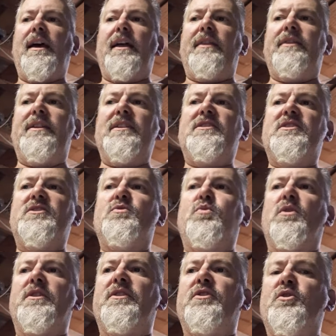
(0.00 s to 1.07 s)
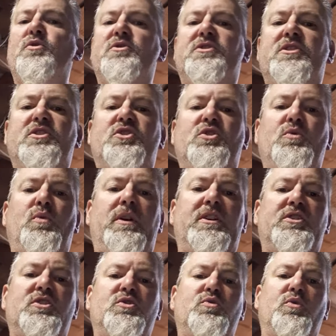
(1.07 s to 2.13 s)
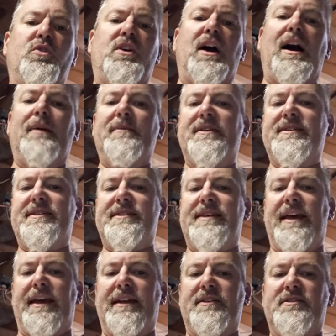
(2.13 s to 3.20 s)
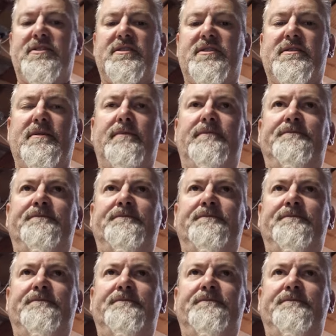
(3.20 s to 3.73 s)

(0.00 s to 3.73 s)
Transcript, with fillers: This is one of those situations where common sense